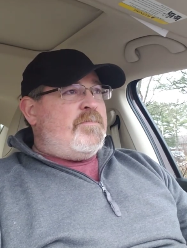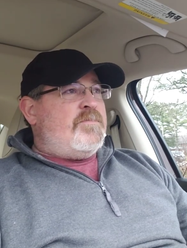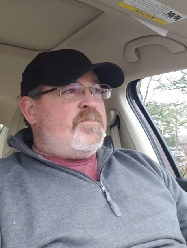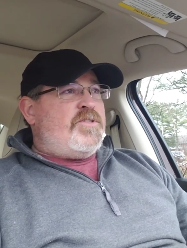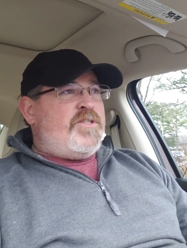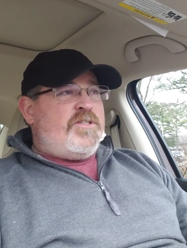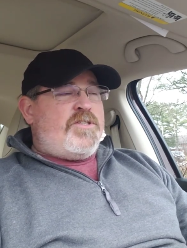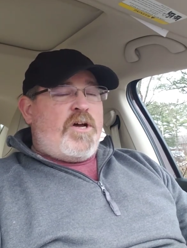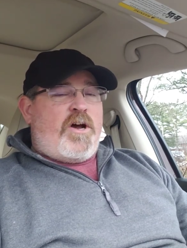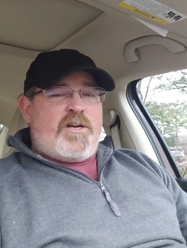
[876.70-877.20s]

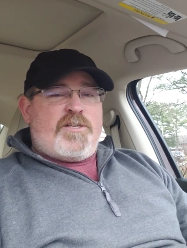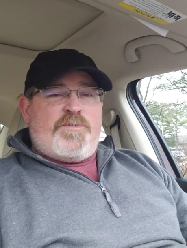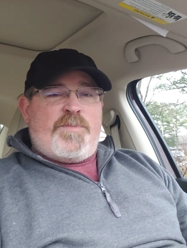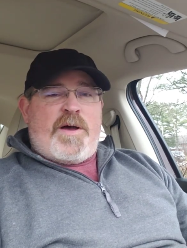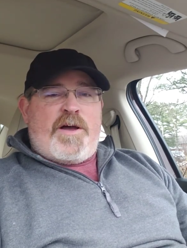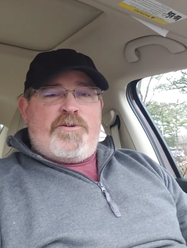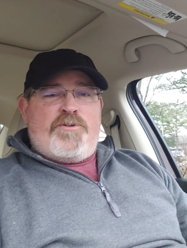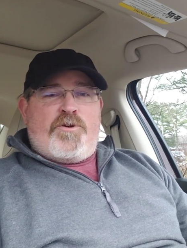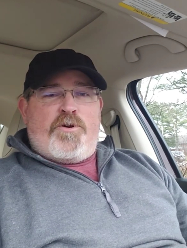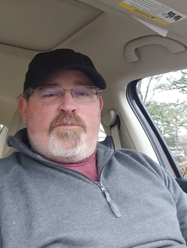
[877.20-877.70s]
She talks
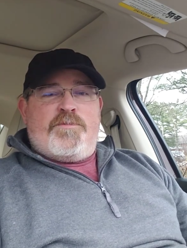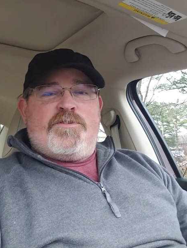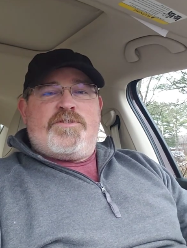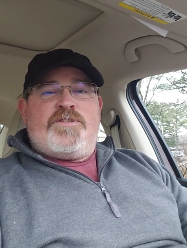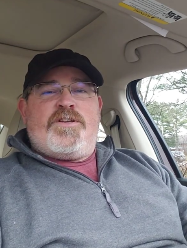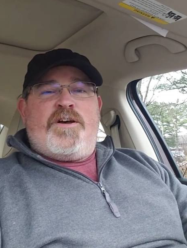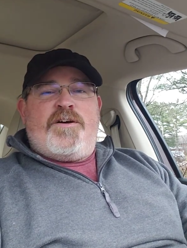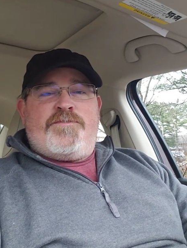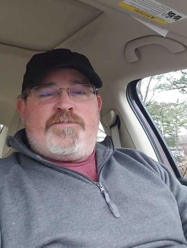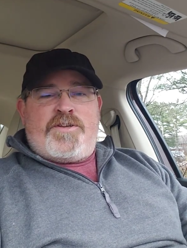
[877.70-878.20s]
about normal
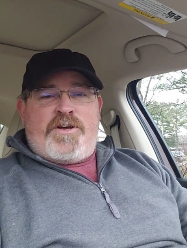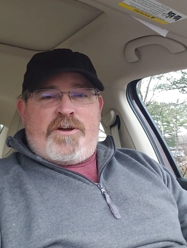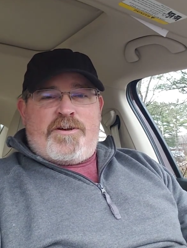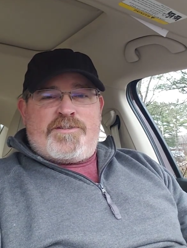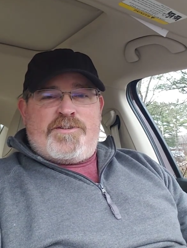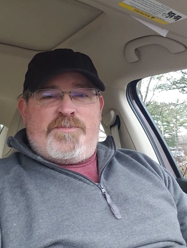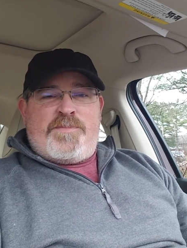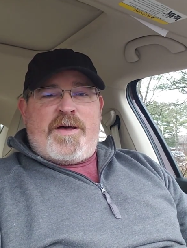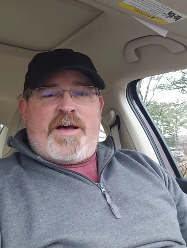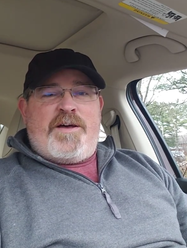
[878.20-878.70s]
stuff,
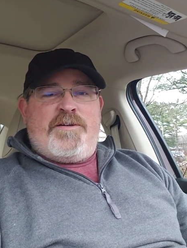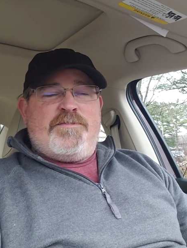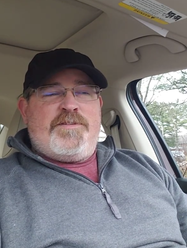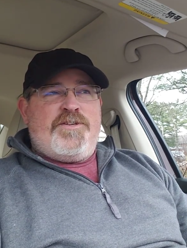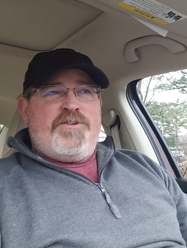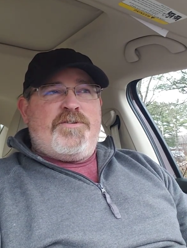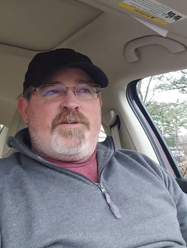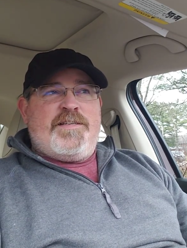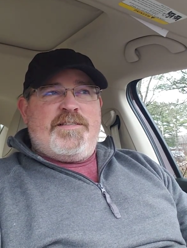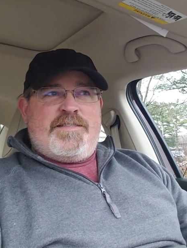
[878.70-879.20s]
talks about,
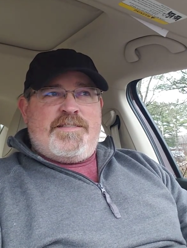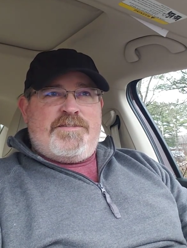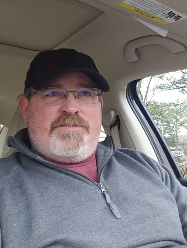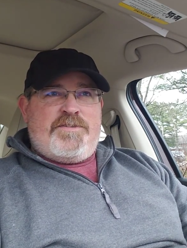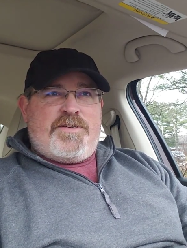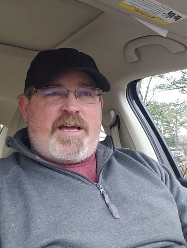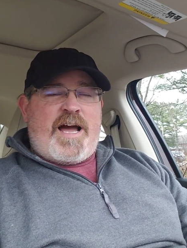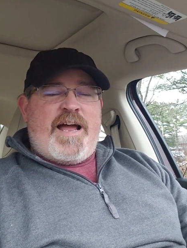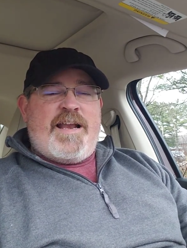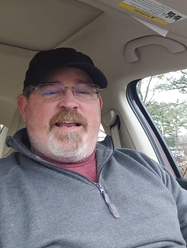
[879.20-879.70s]
you can
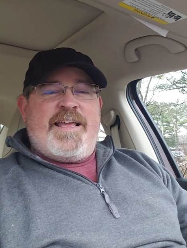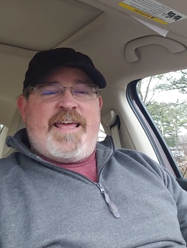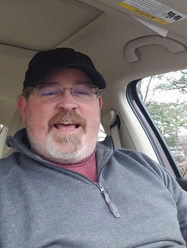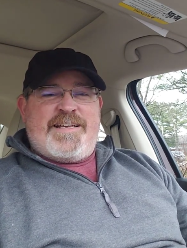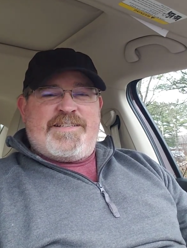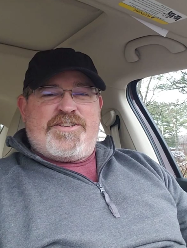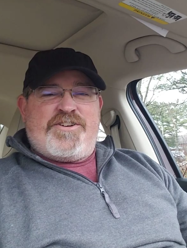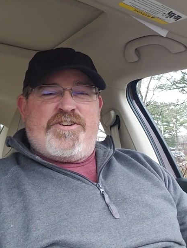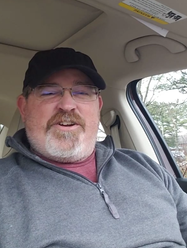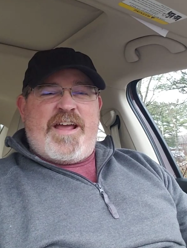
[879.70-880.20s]
kind of
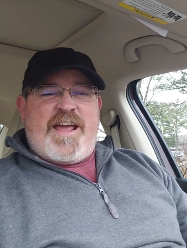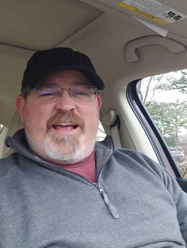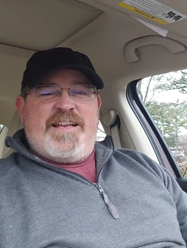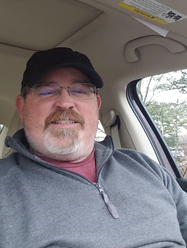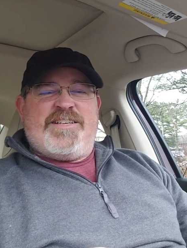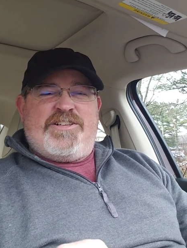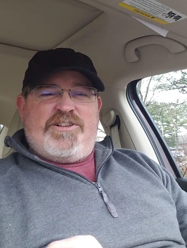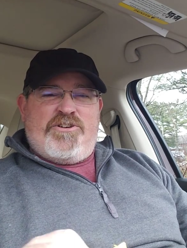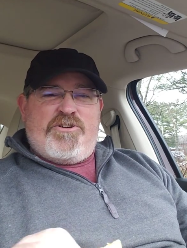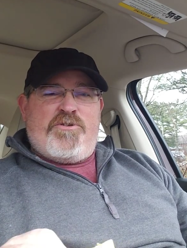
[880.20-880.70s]
guess her age
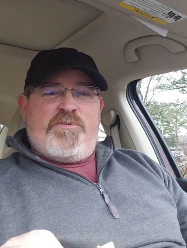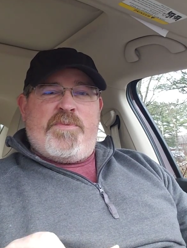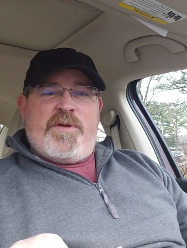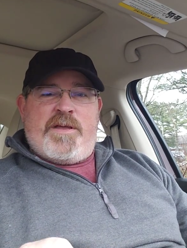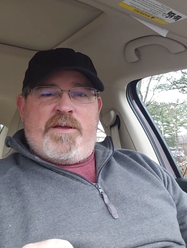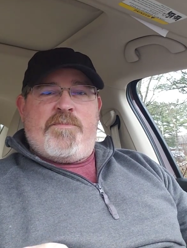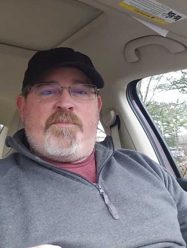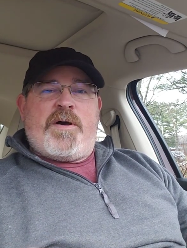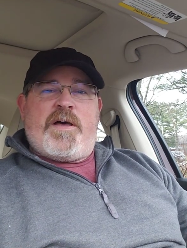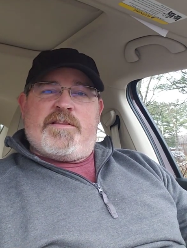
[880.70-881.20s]
a little
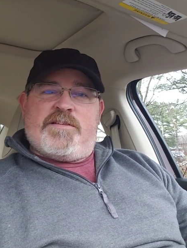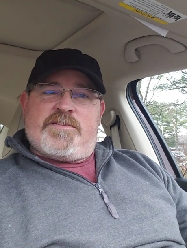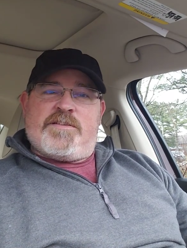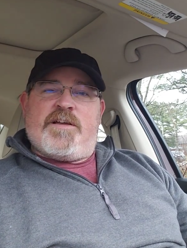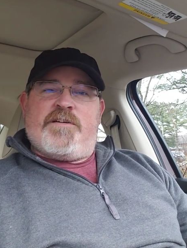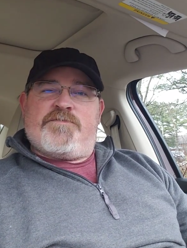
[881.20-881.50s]
bit by the